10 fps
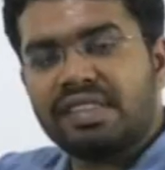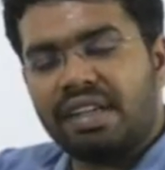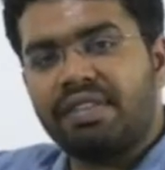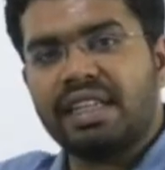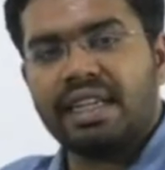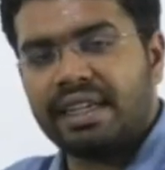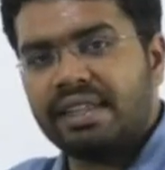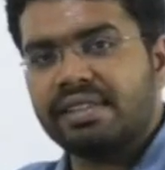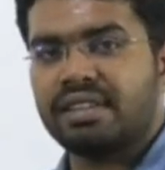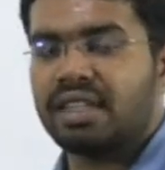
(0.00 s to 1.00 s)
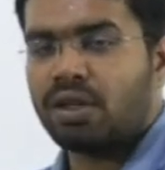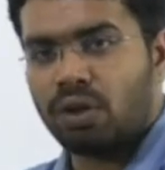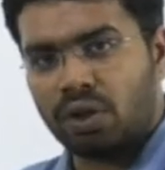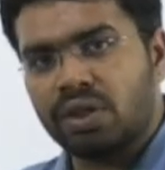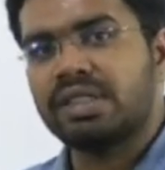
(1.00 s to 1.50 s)
17th, 18th century,
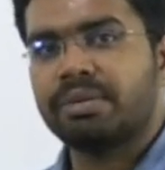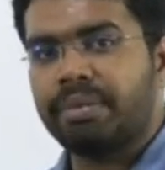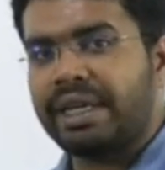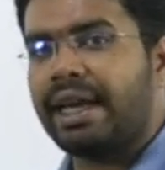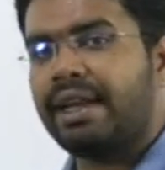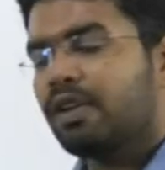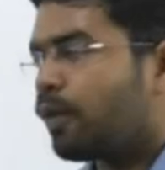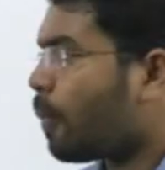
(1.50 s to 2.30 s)
colonialism began,